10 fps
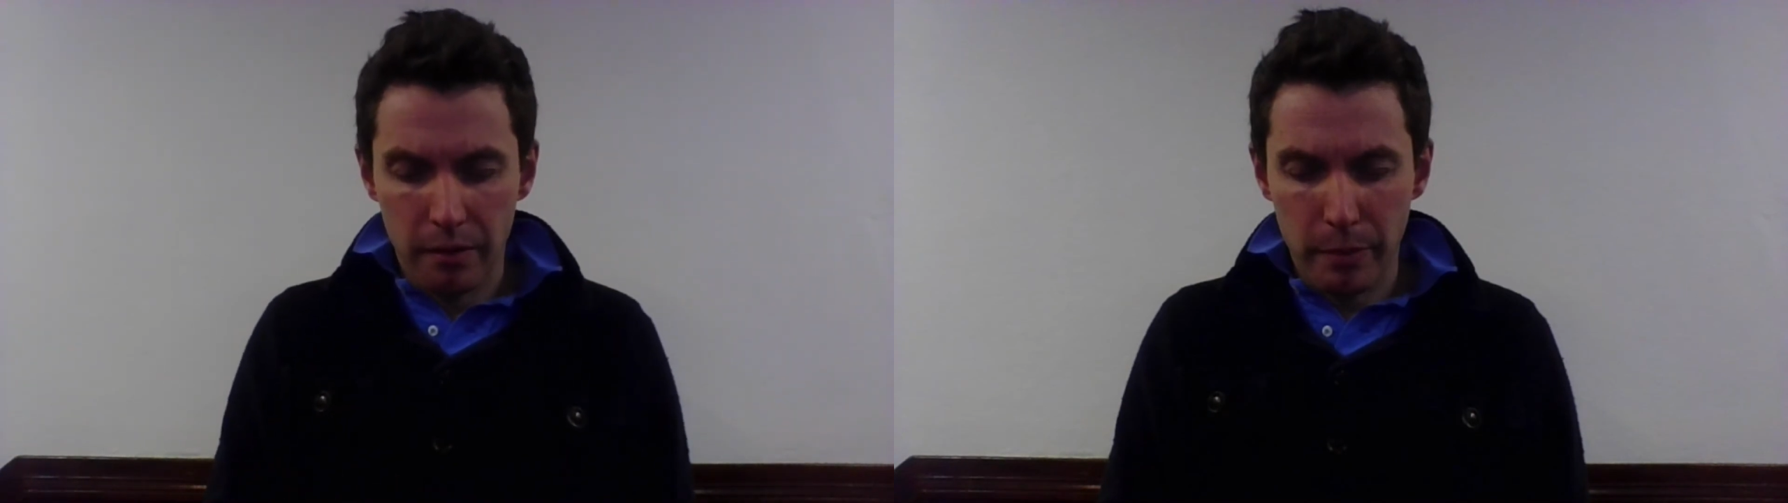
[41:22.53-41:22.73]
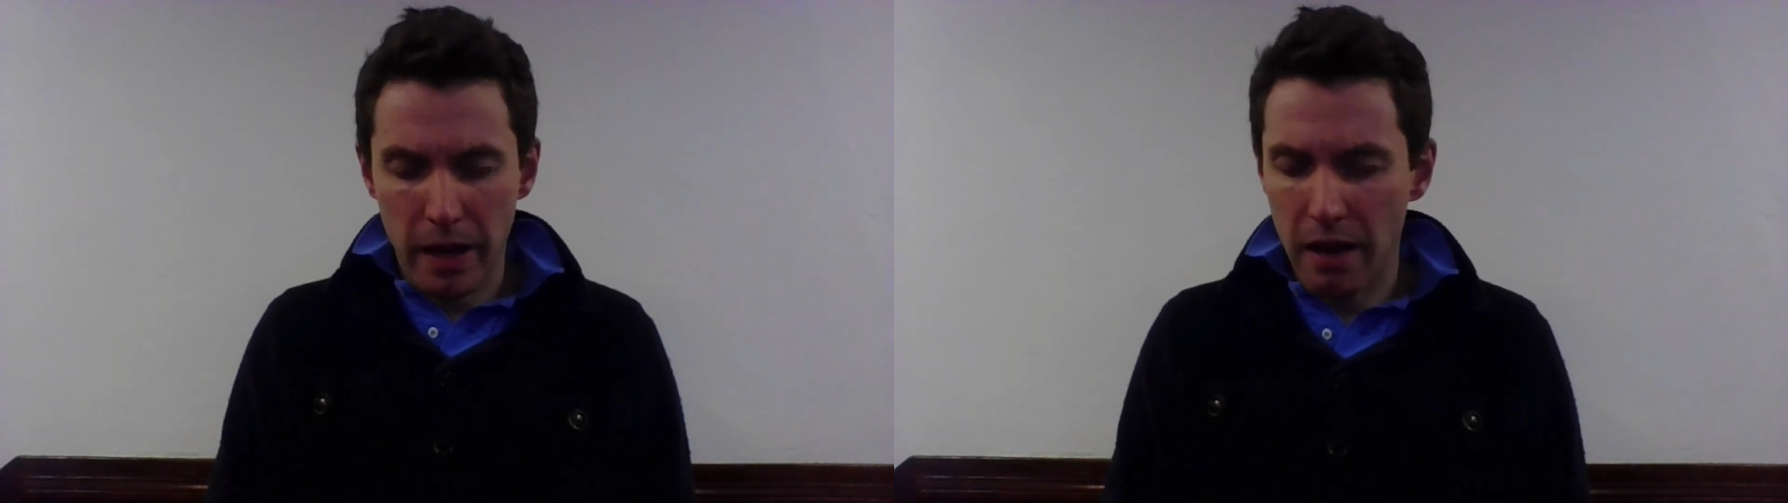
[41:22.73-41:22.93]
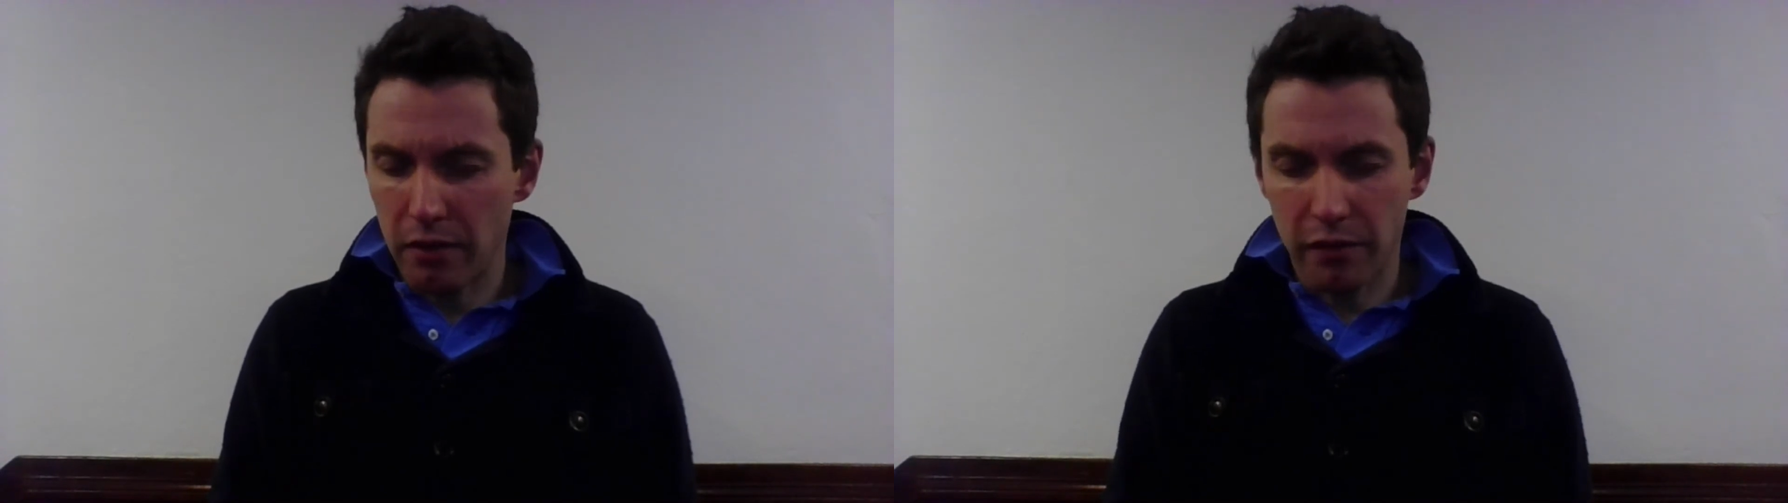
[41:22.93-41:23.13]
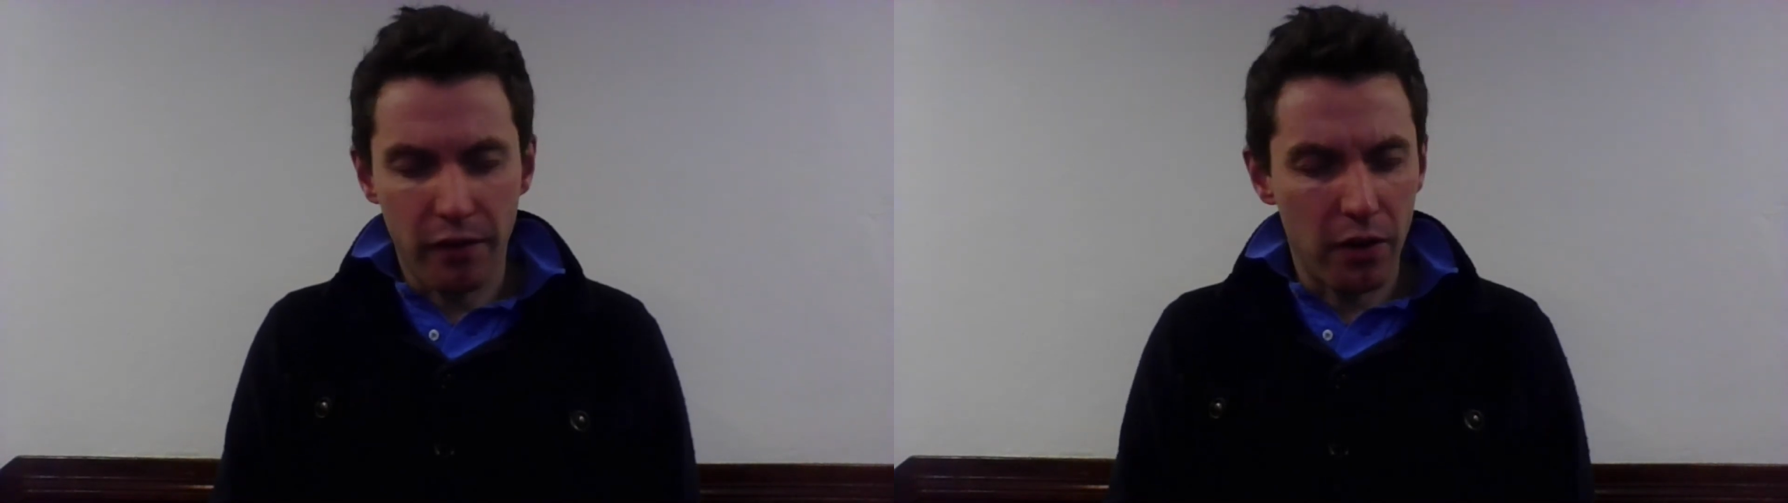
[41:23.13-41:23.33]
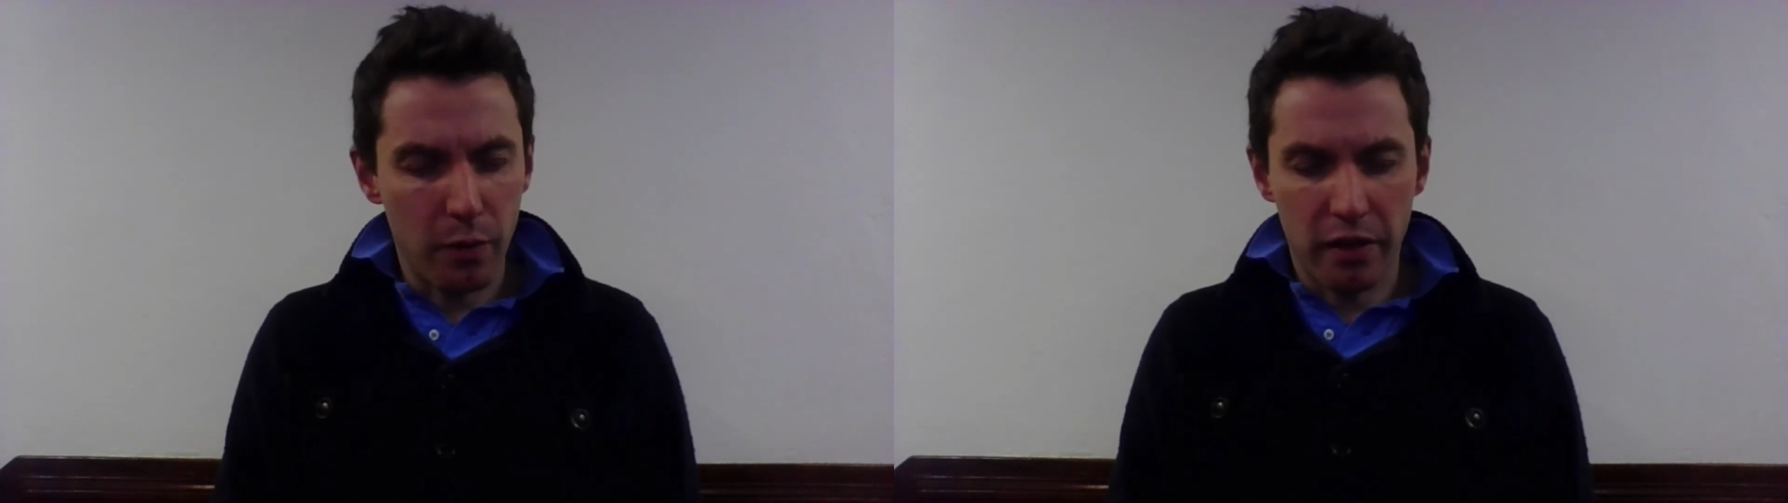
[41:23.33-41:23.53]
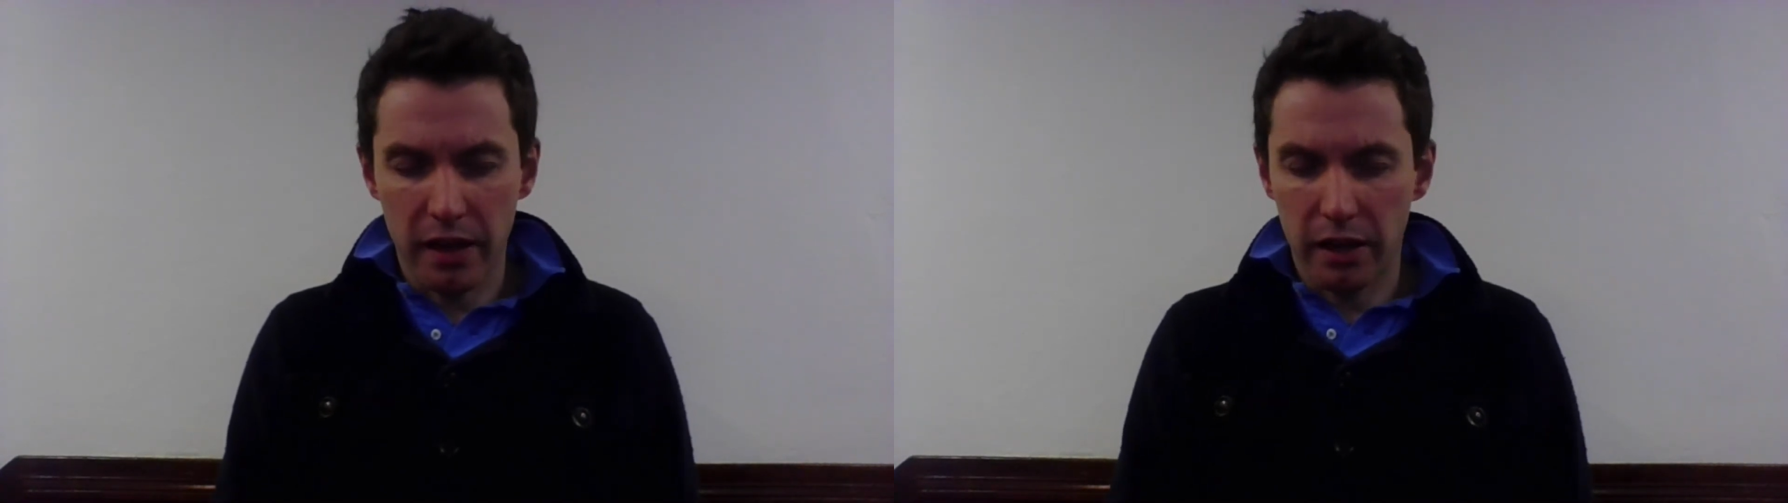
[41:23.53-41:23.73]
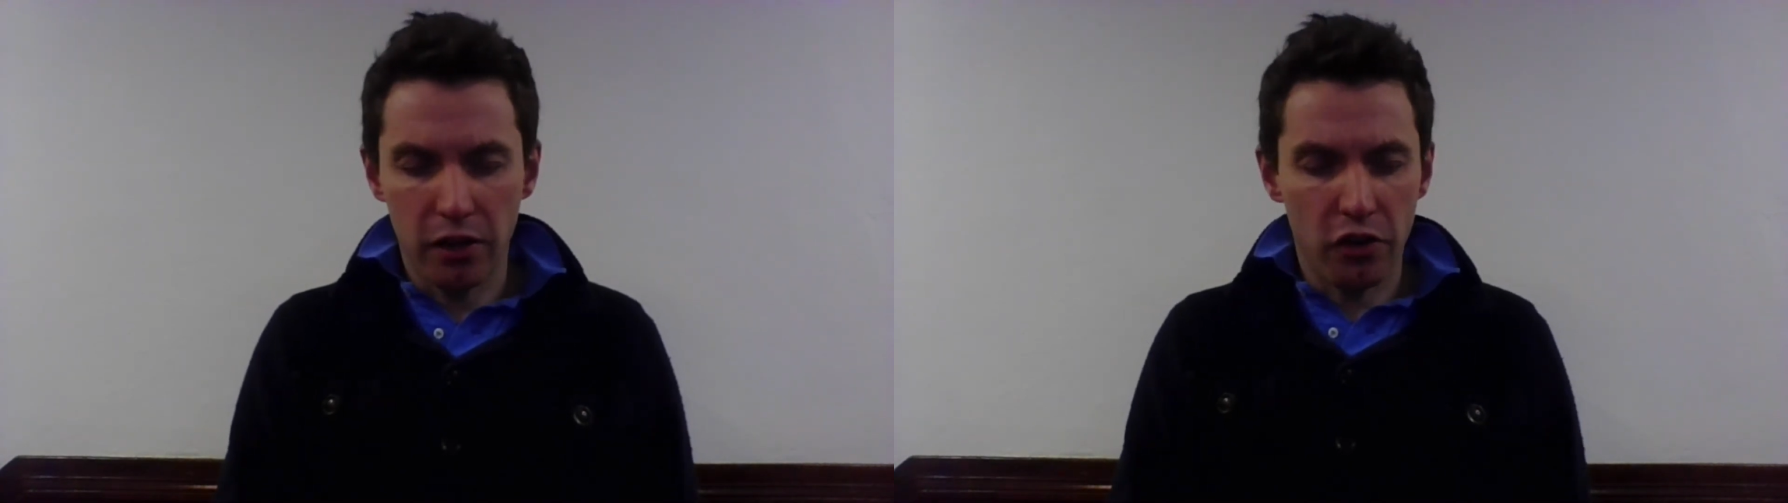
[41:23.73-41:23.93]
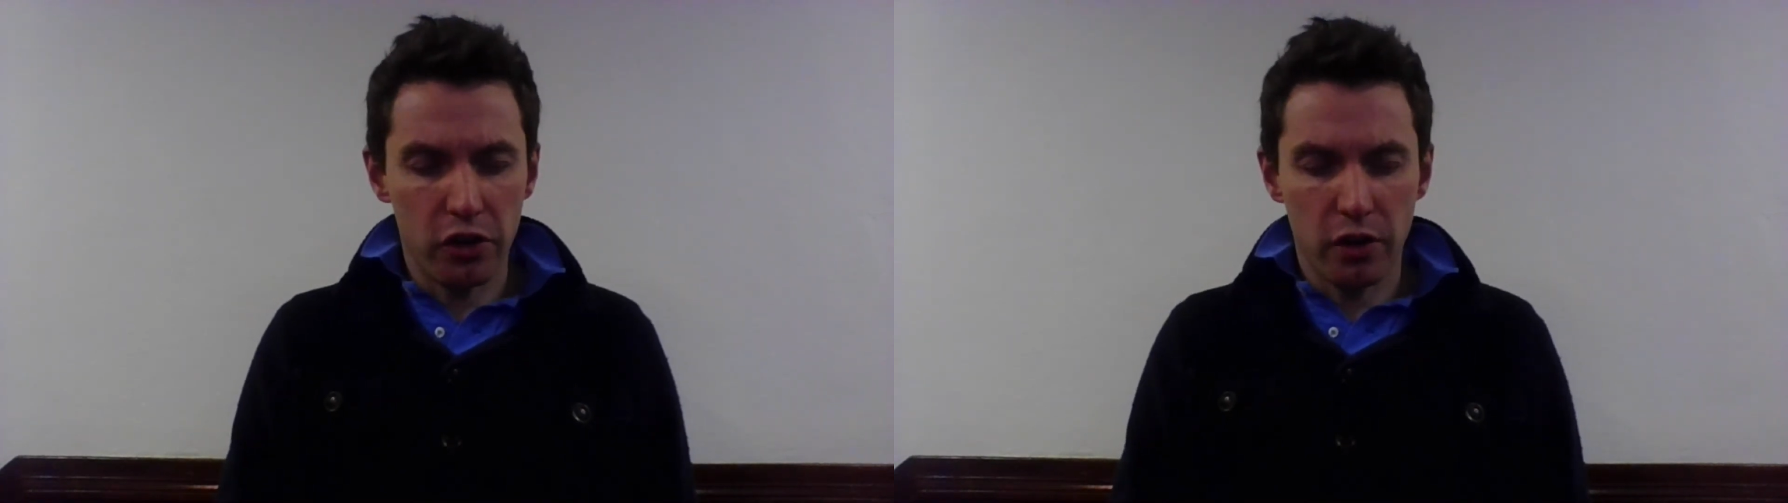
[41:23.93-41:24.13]
But Heavenly Father, we thank you
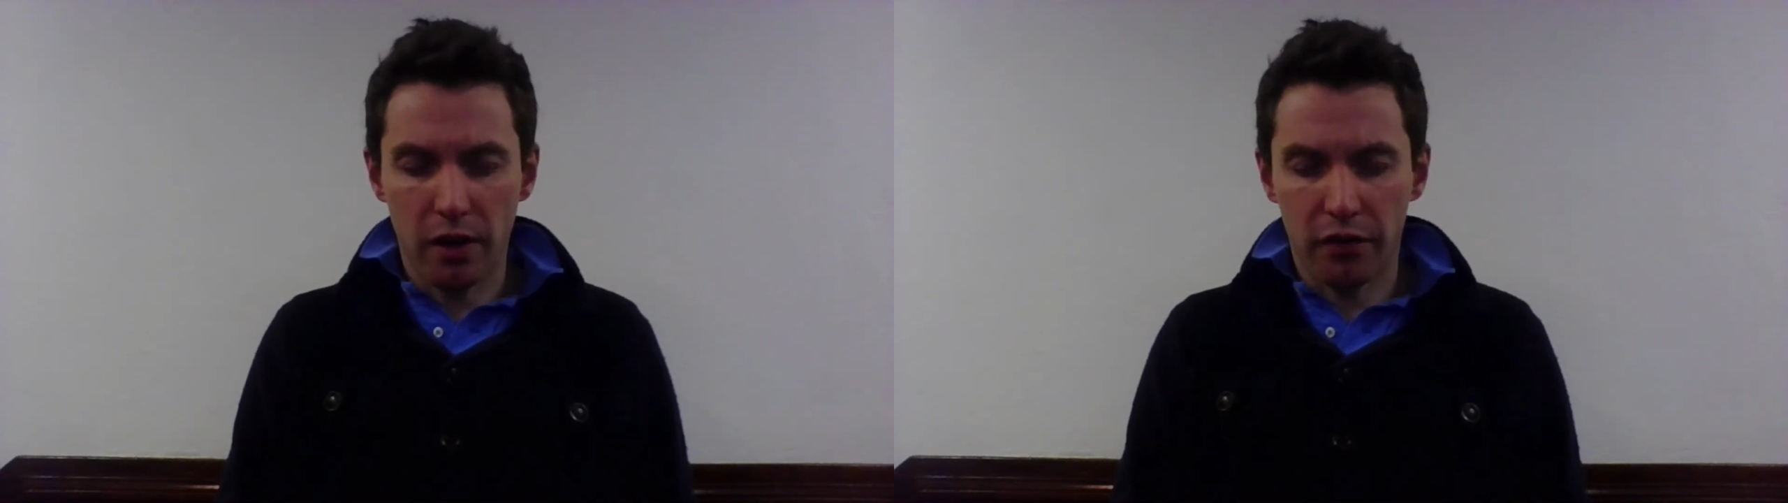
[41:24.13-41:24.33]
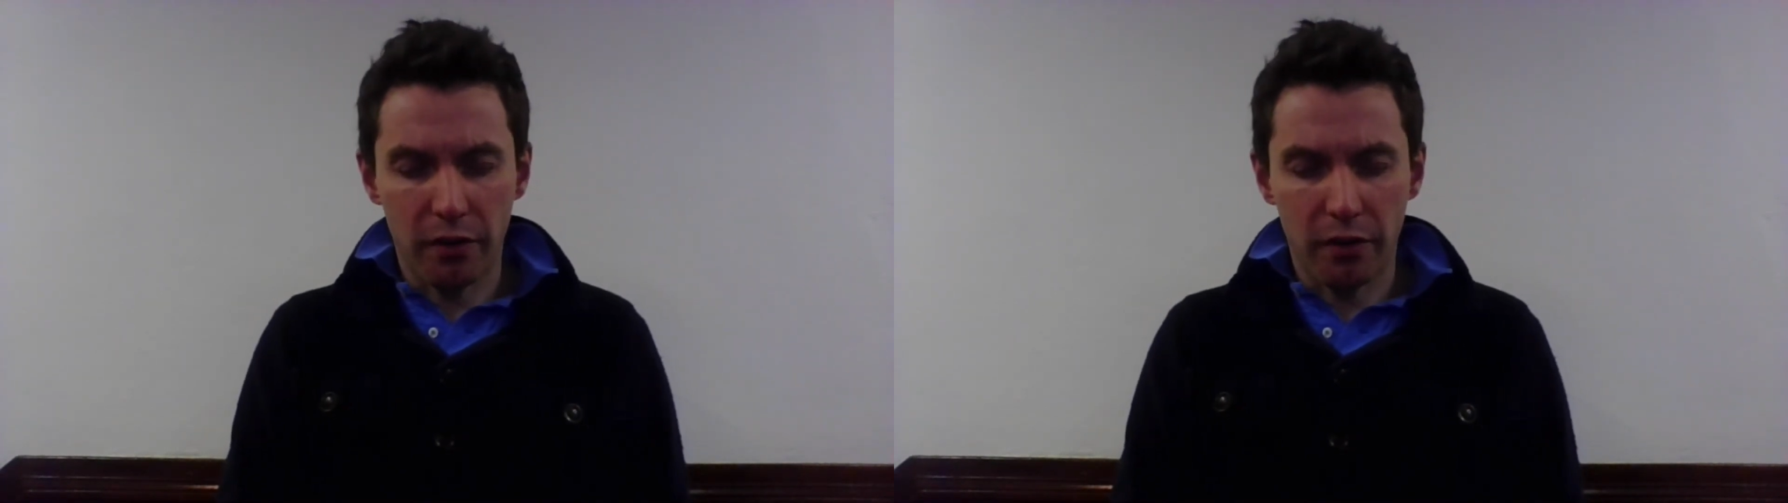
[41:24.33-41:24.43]
that you have